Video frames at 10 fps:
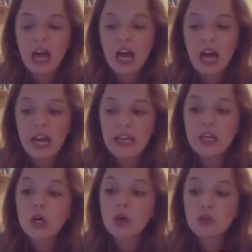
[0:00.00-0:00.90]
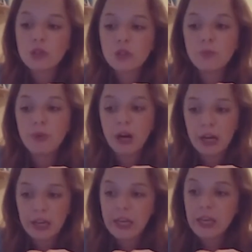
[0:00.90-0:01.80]
I could
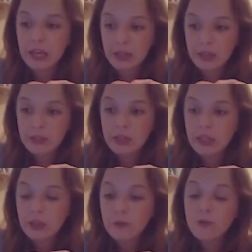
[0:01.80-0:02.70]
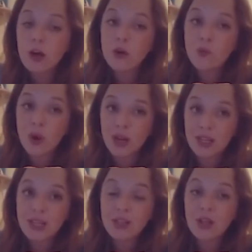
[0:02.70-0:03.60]
buy it if I
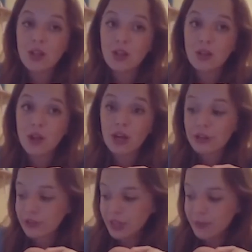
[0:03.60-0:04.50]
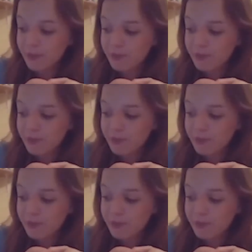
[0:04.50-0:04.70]
won the lottery.